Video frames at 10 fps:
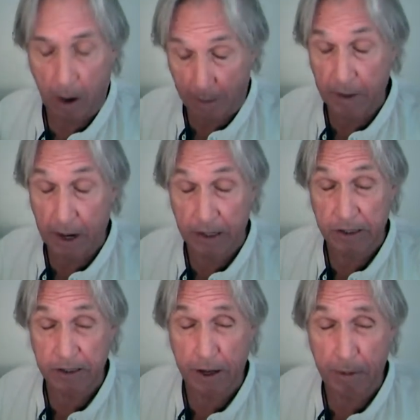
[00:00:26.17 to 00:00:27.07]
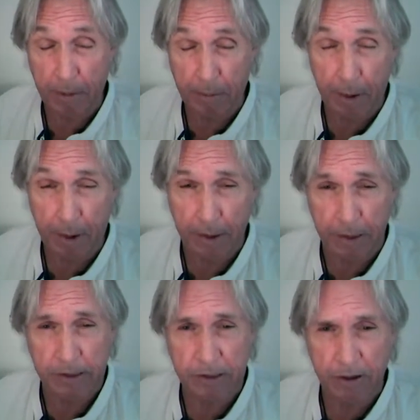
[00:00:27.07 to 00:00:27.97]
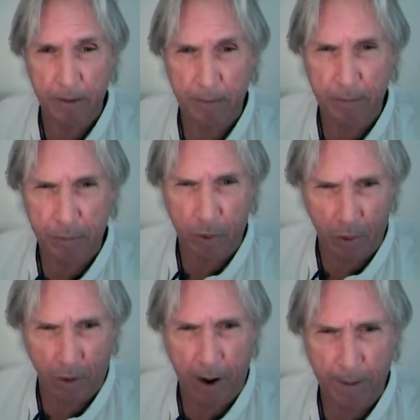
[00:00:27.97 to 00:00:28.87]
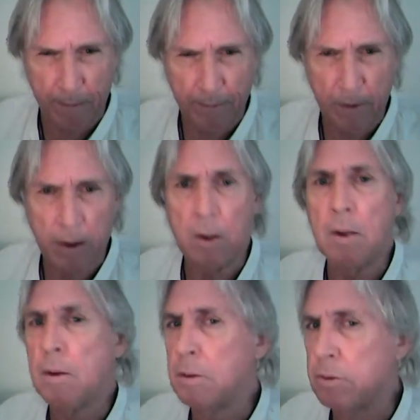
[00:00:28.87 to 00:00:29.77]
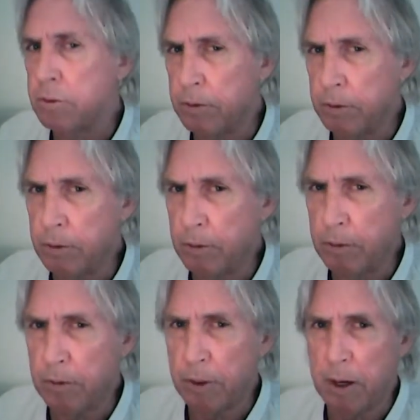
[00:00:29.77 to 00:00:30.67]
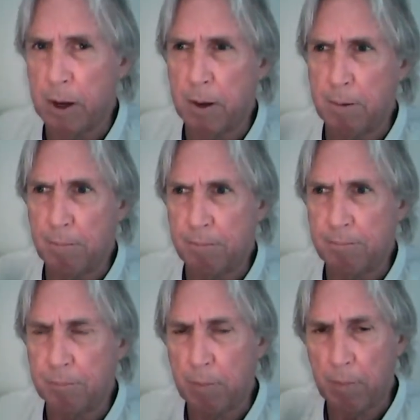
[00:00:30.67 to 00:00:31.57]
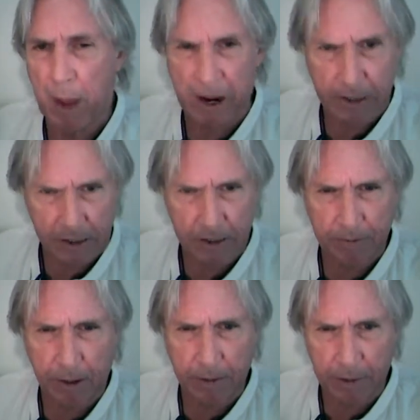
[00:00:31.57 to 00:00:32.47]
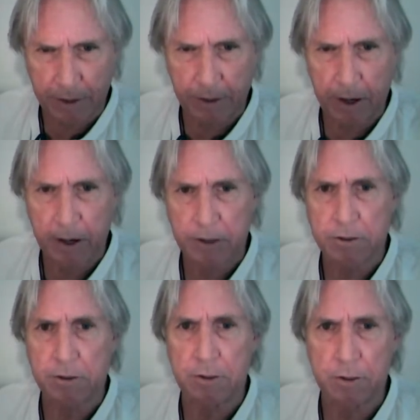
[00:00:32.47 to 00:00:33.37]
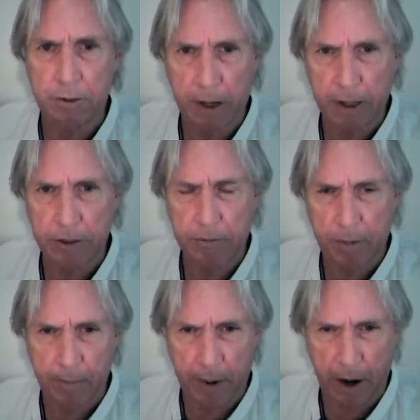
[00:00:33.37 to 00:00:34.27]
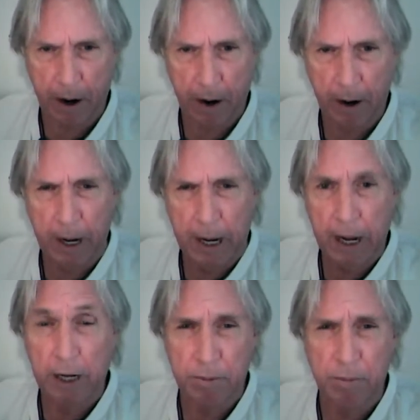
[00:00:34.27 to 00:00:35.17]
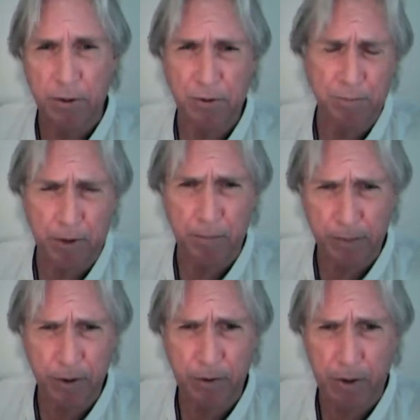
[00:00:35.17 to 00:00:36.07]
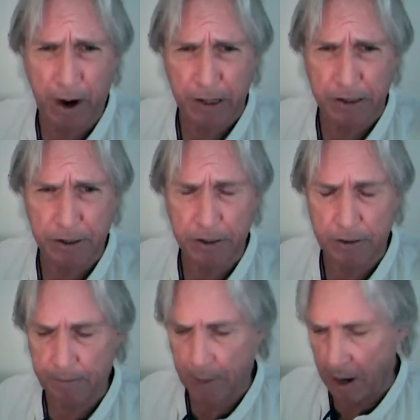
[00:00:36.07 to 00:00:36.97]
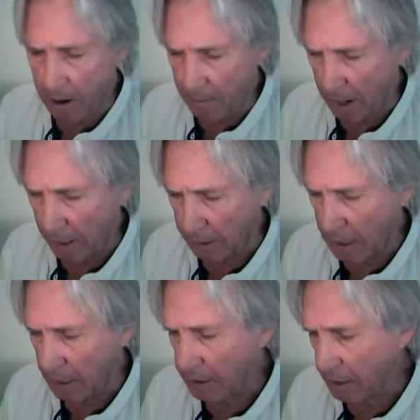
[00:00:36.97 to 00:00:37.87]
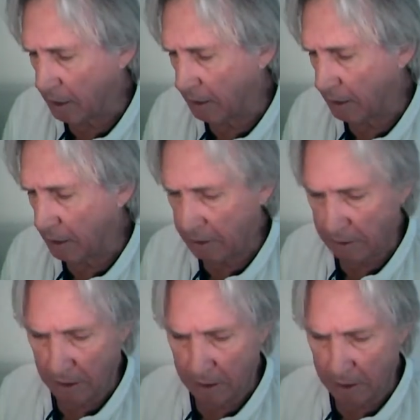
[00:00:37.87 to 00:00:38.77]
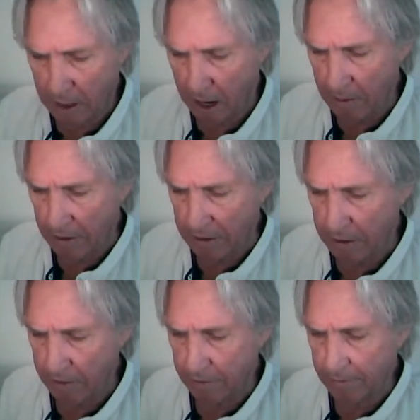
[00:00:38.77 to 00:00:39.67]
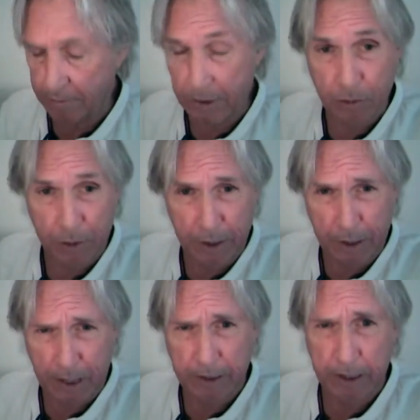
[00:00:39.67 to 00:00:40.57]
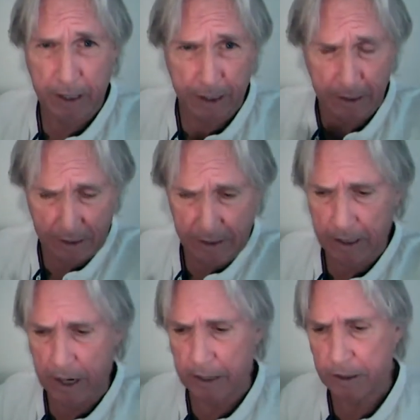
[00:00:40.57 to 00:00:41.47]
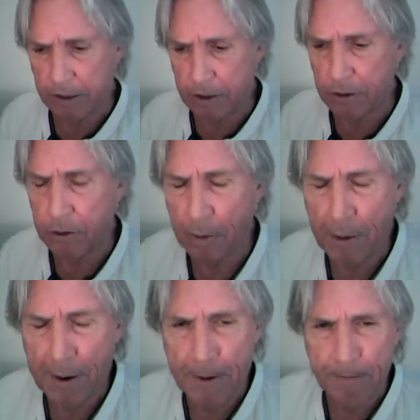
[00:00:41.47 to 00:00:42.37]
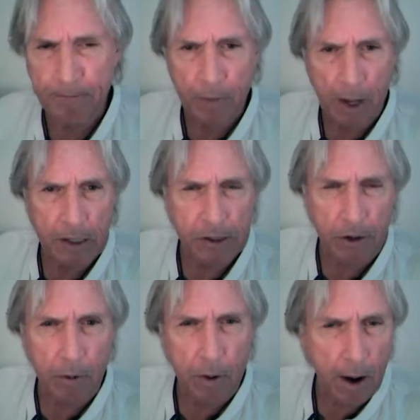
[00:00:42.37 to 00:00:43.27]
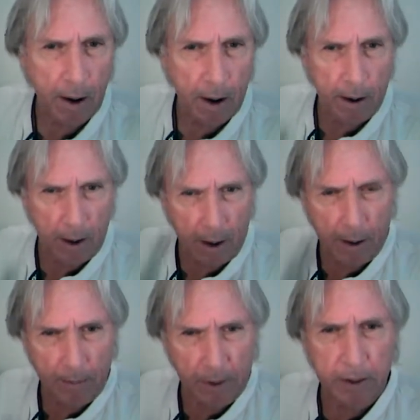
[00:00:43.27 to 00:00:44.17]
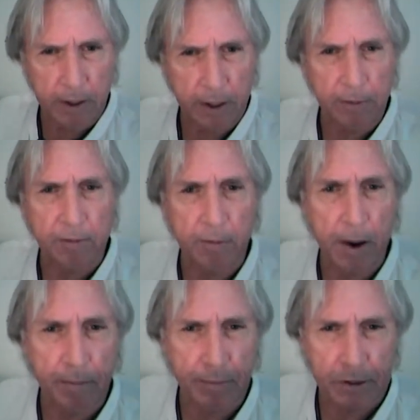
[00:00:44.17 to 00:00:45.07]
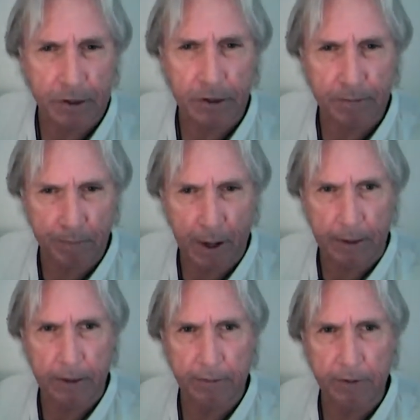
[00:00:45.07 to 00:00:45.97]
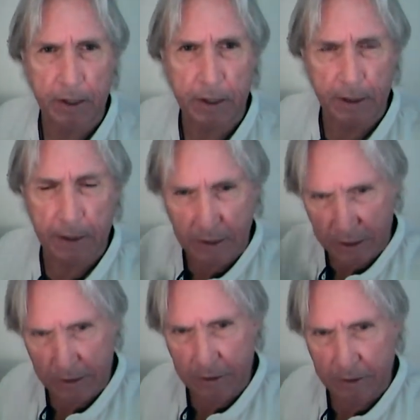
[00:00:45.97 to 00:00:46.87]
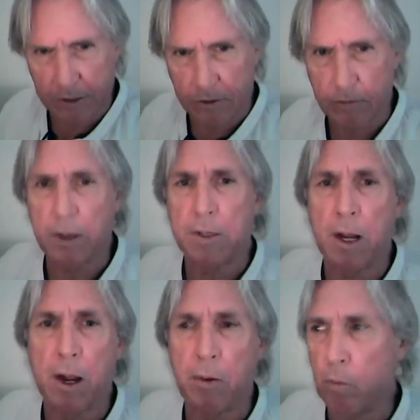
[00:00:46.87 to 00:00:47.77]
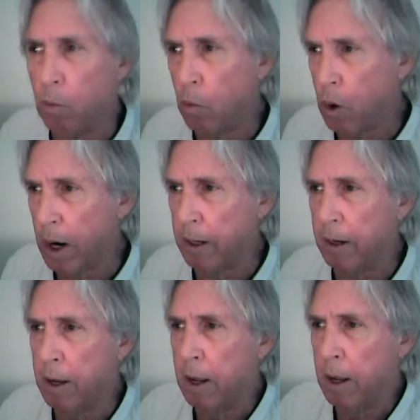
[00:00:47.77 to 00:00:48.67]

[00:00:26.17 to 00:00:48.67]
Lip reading: not its settlement but its program to anticipate litigation and to prepare a computerized system back in 1988, and I was there between 1980 and 92. And so I'm looking at it from that perspective, and let's just run down what